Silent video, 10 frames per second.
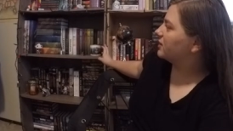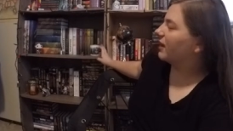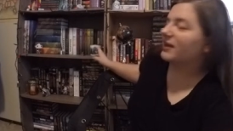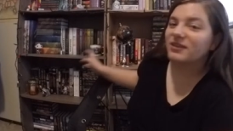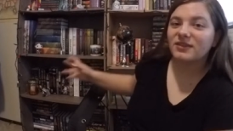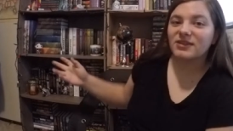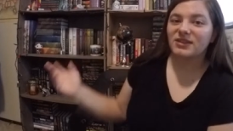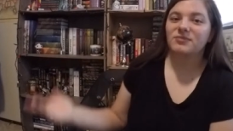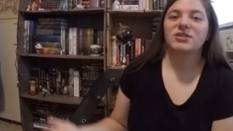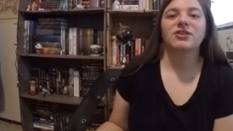in like the
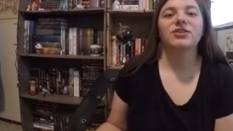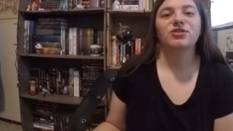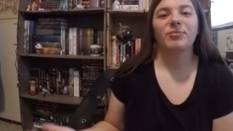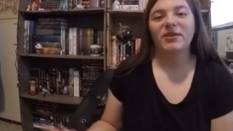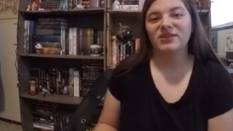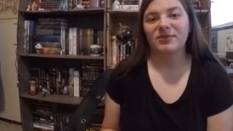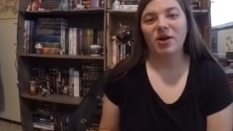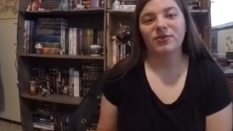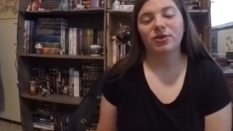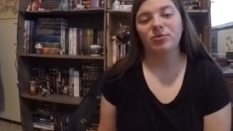same series or by the same
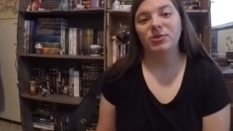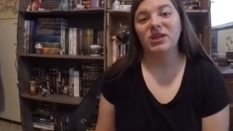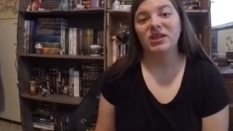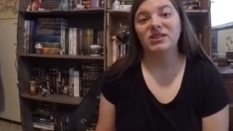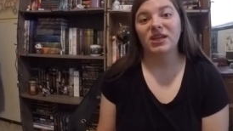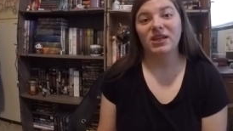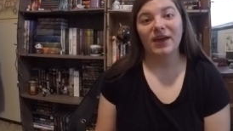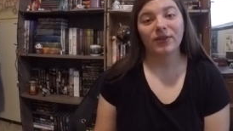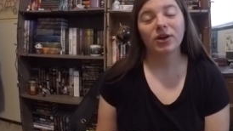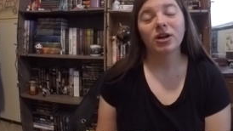author could be
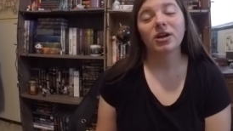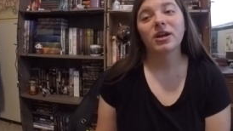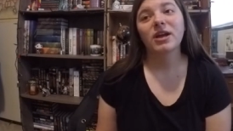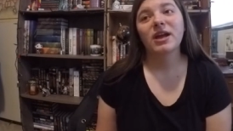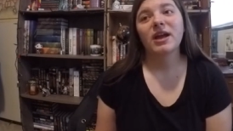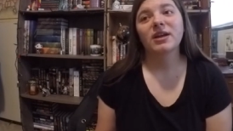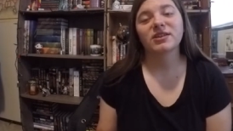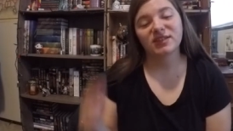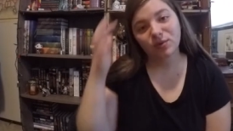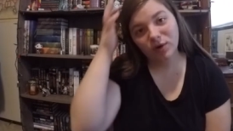together
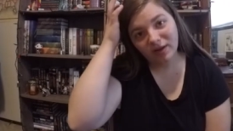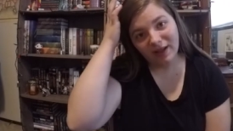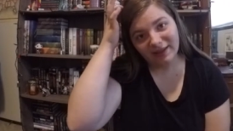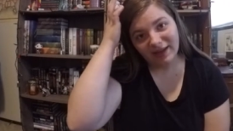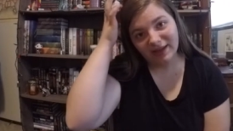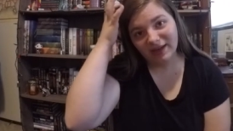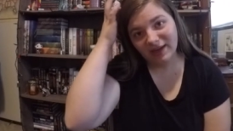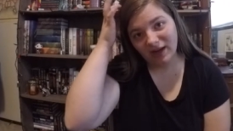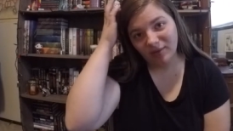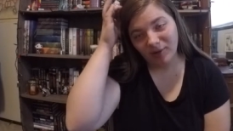because they weren't like that and it
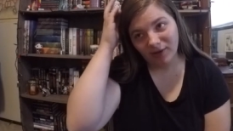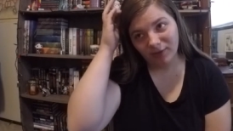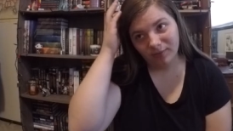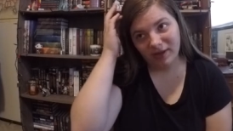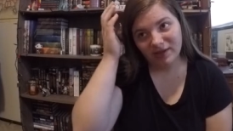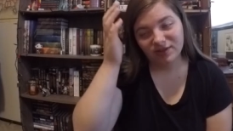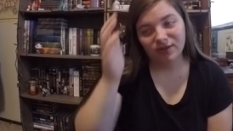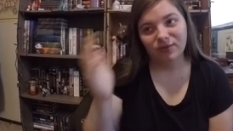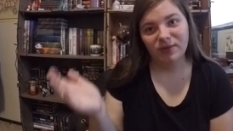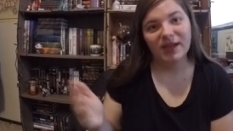kind of bothered me.
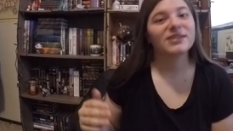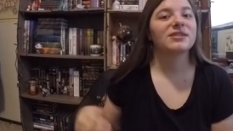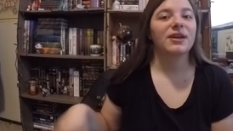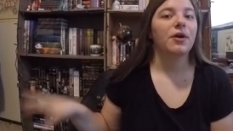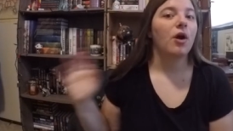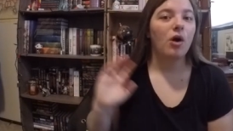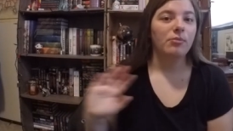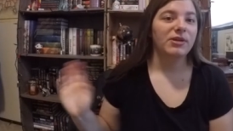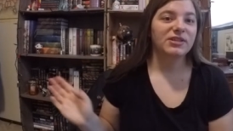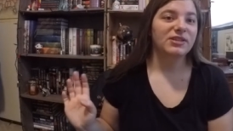So, yes, they are all
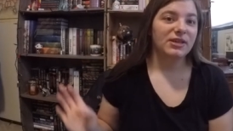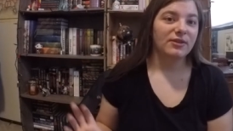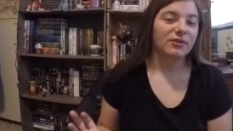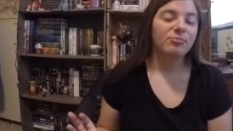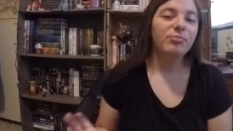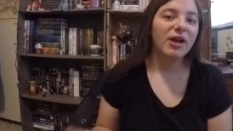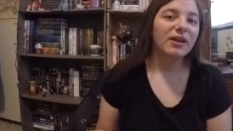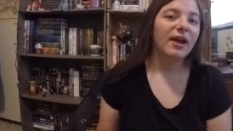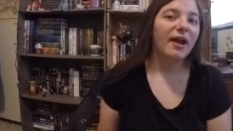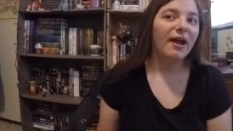mixed together, but
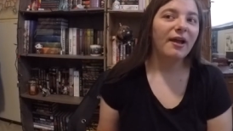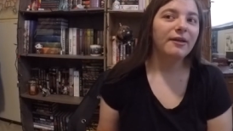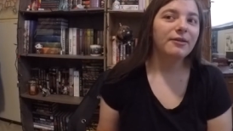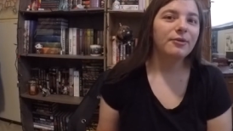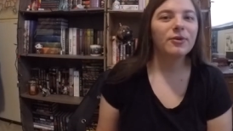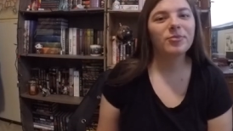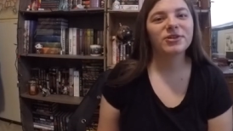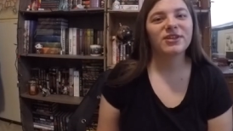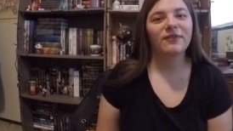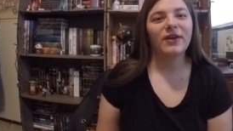I know what
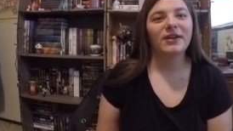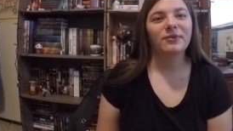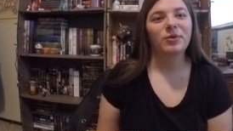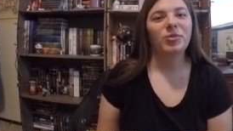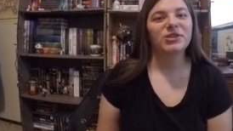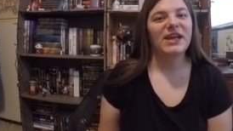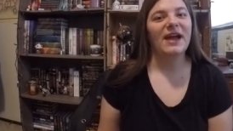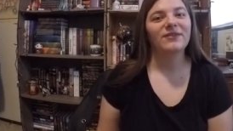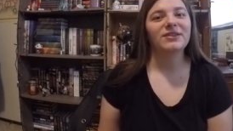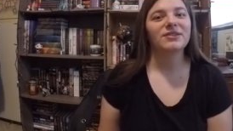books I've read and what books I
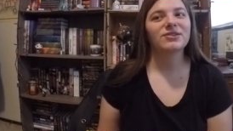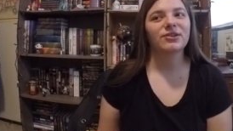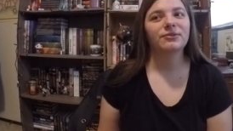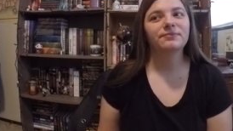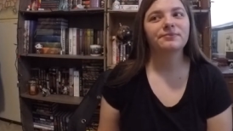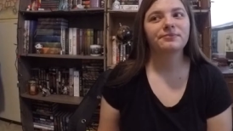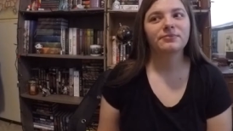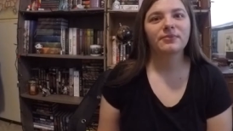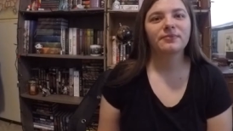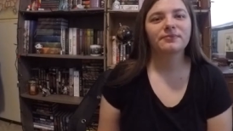haven't. So,
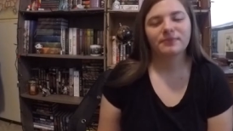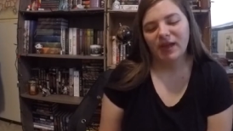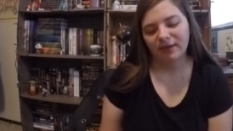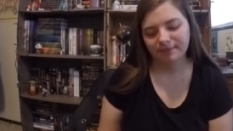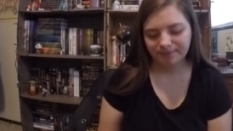yeah.